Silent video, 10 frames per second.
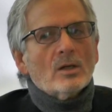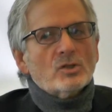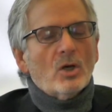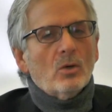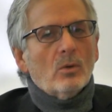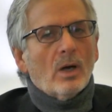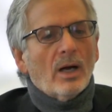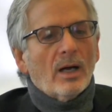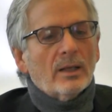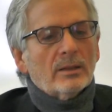So
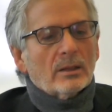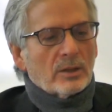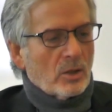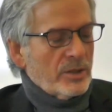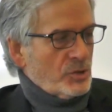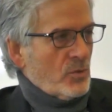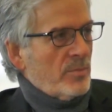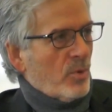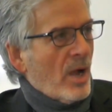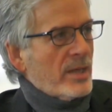a little
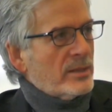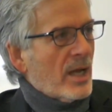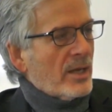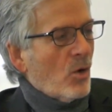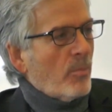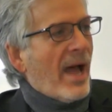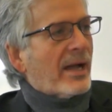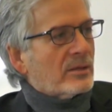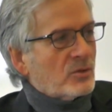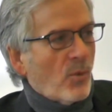history. Brian and I go
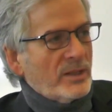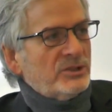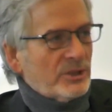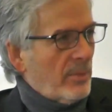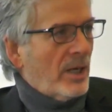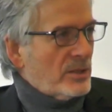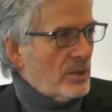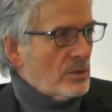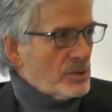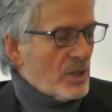back 20 some odd
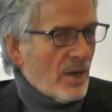years.